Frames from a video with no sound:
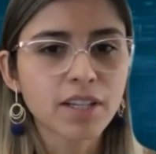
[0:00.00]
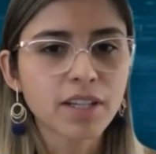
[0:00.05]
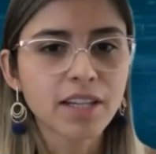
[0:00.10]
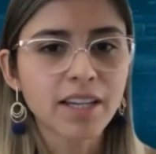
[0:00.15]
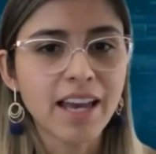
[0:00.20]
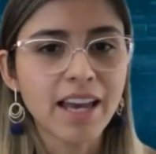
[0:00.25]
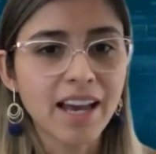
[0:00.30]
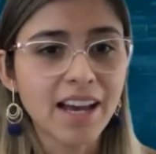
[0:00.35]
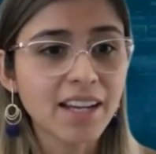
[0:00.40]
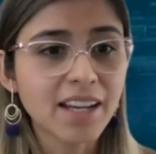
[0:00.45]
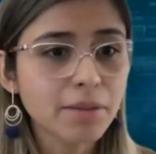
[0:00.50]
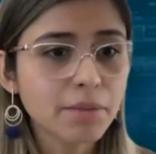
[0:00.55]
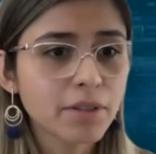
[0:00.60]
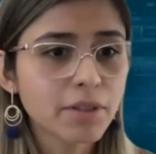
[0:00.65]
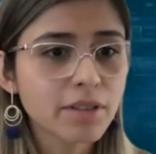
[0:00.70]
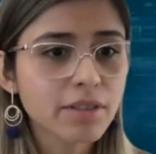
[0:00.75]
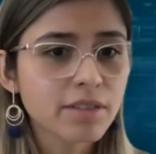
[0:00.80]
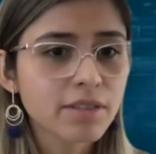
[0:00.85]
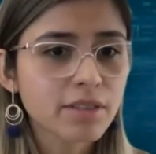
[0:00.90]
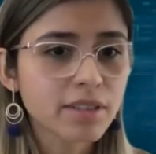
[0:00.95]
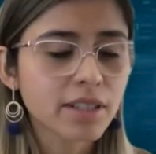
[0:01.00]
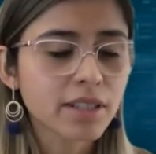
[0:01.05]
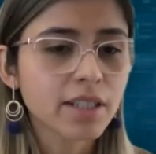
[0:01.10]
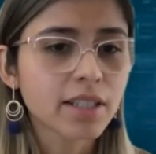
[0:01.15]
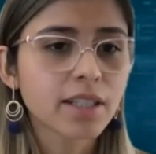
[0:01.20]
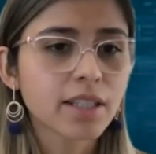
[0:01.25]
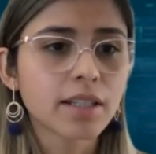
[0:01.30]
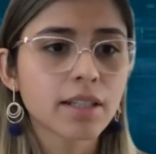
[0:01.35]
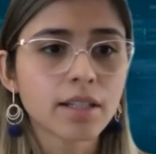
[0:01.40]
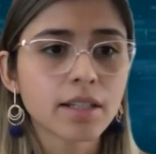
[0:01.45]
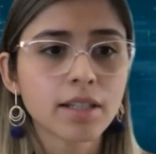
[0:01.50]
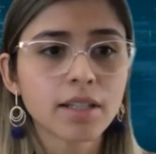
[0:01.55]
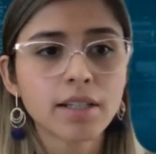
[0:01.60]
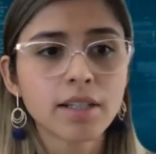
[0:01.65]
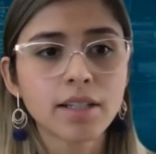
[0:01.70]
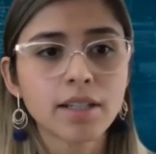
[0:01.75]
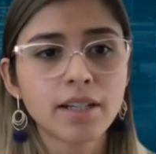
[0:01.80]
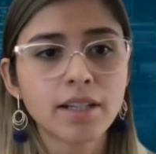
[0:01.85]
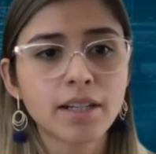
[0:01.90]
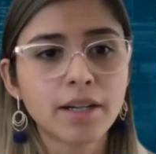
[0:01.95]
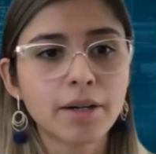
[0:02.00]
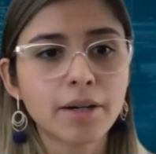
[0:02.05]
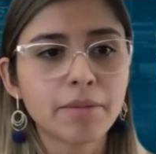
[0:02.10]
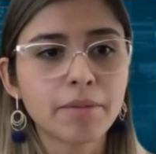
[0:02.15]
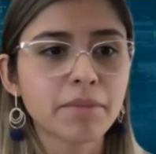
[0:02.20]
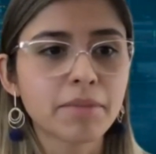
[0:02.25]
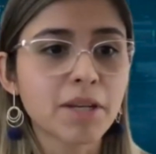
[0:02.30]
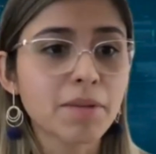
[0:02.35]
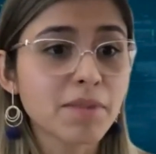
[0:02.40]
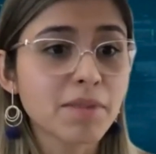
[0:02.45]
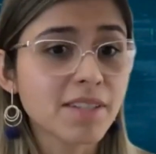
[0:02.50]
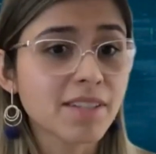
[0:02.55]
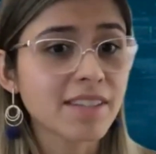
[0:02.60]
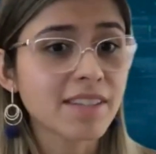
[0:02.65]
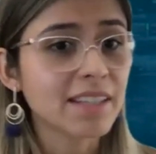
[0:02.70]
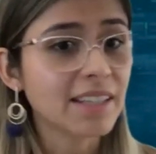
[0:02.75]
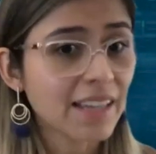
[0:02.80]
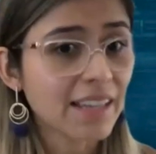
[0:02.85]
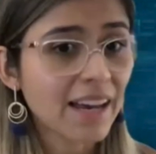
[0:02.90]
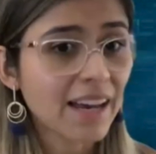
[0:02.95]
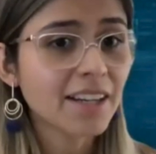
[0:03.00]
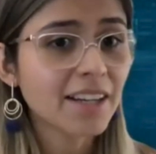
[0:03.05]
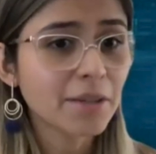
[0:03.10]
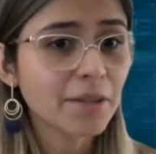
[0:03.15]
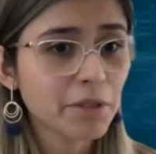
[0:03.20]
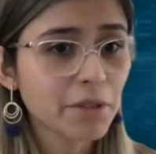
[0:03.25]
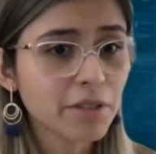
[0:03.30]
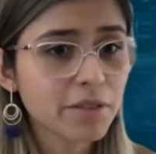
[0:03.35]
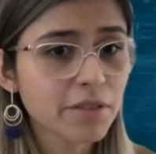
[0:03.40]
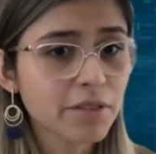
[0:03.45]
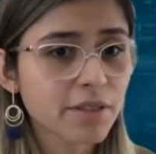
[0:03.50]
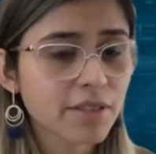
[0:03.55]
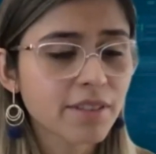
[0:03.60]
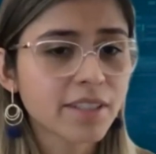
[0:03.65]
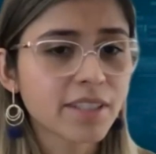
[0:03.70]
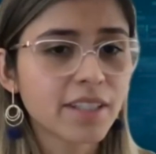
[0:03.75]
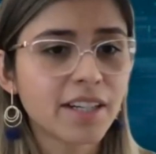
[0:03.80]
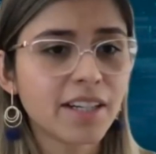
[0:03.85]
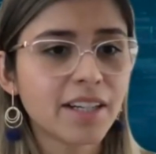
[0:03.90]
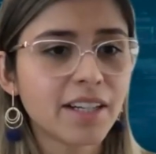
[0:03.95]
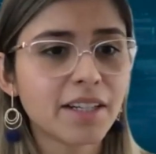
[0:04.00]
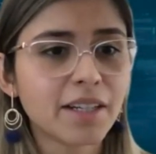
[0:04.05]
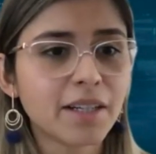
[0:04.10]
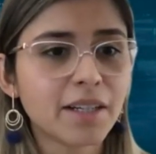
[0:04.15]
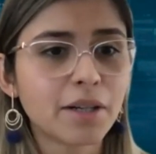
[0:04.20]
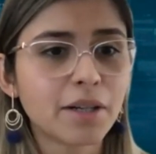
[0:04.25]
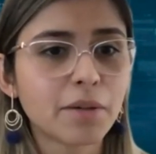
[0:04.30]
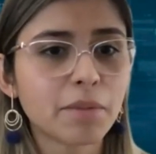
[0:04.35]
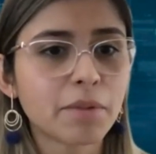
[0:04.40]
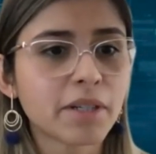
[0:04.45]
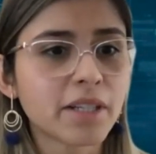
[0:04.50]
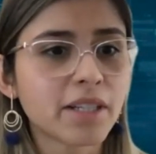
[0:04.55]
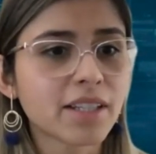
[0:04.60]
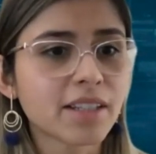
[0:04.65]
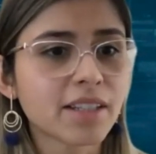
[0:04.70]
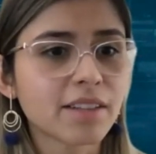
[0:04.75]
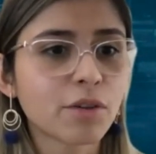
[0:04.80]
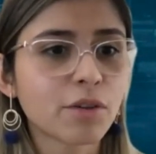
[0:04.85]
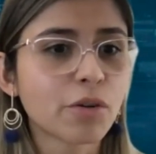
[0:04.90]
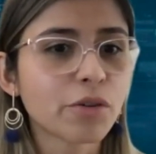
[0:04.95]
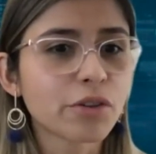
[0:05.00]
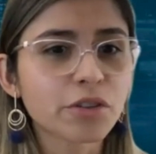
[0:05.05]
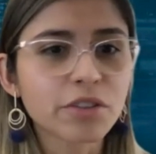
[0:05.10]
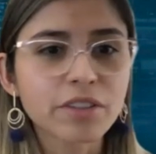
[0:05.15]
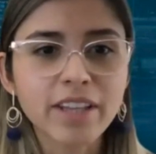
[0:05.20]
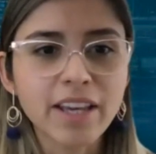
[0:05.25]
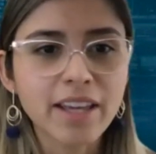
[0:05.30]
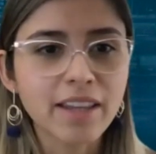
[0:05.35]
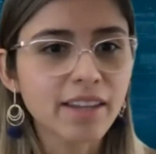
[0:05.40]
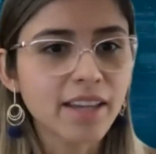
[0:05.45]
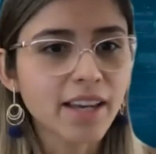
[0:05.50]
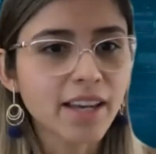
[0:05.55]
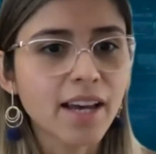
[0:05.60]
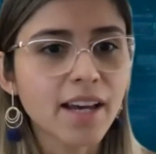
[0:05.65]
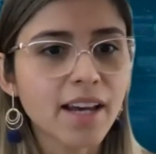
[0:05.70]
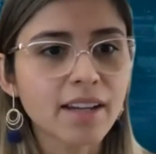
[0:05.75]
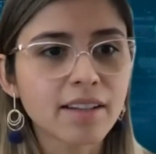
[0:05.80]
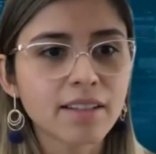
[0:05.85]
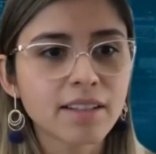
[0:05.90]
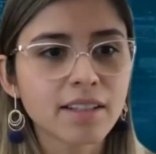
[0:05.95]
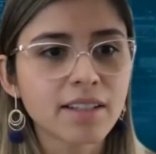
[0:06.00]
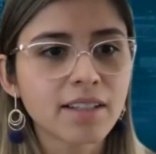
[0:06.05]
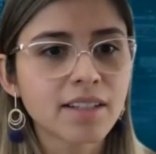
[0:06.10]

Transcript: animals, like maybe sea animals, but other than that,